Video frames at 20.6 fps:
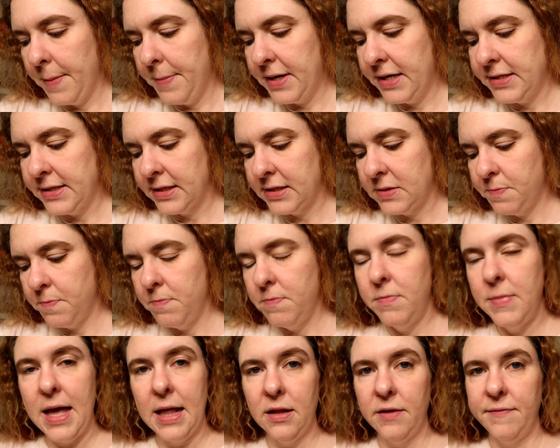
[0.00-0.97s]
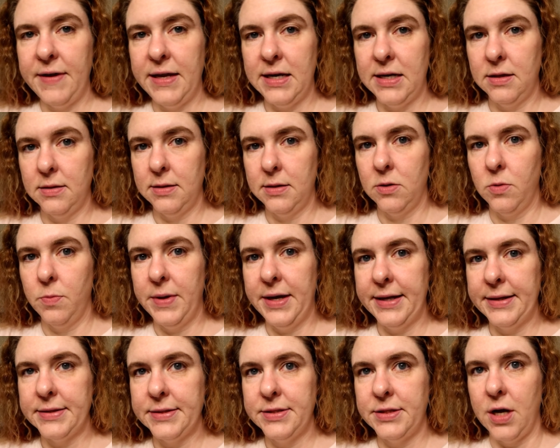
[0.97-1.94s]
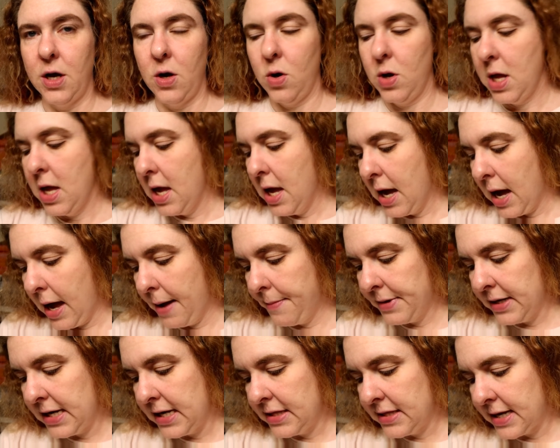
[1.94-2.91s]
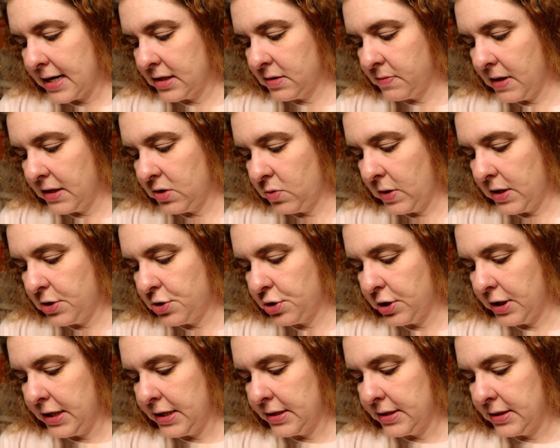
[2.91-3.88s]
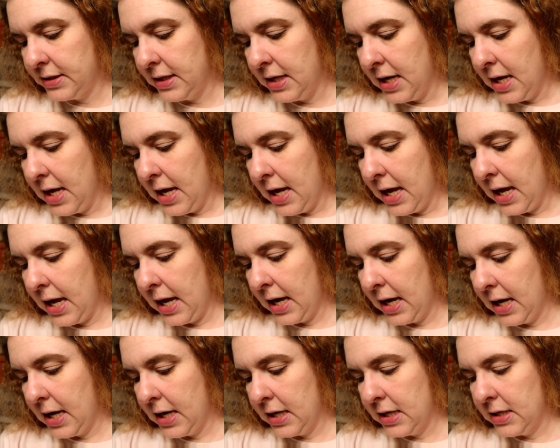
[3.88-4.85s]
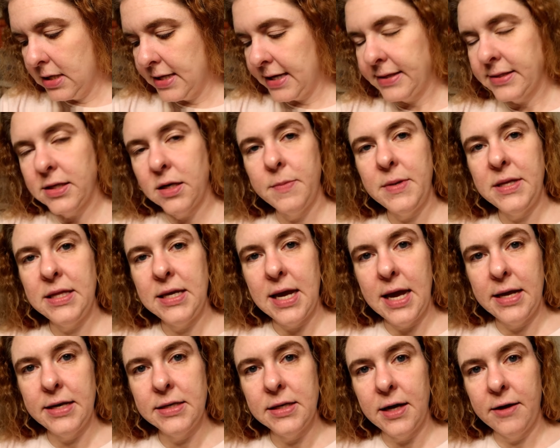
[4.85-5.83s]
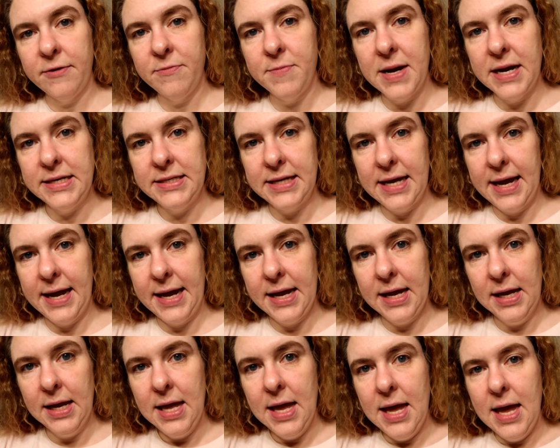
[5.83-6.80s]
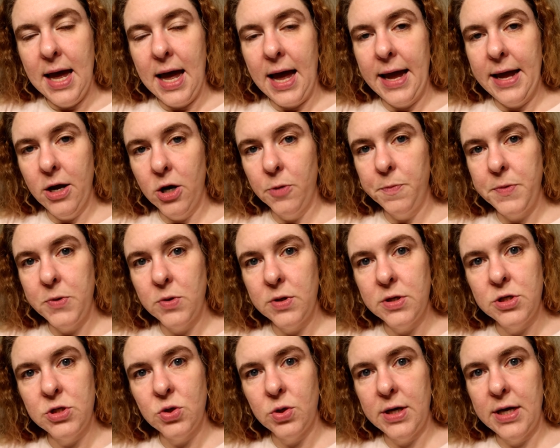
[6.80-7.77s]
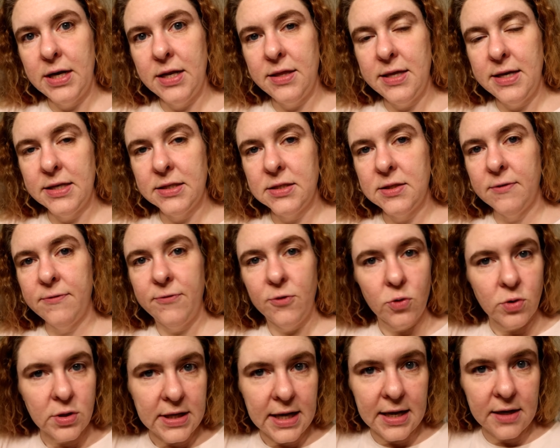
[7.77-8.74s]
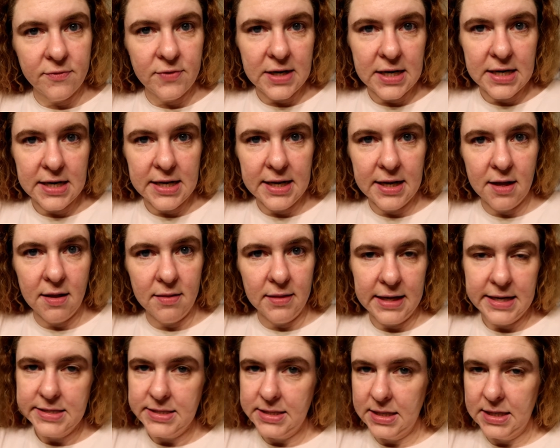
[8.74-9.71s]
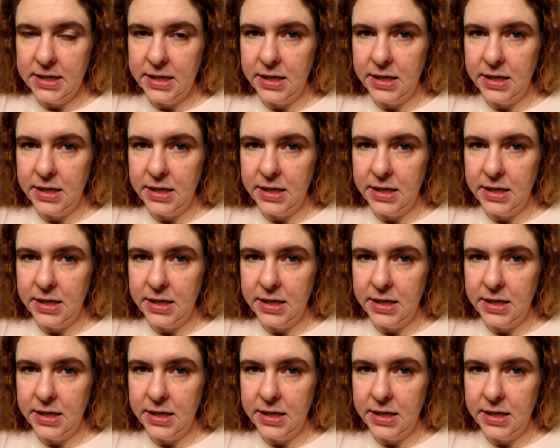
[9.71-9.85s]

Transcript: but it does elevate it a little bit. So I'm gonna eat that as my sweet treat and that's gonna be the end of my day. I hope you enjoyed this full day of eating lazy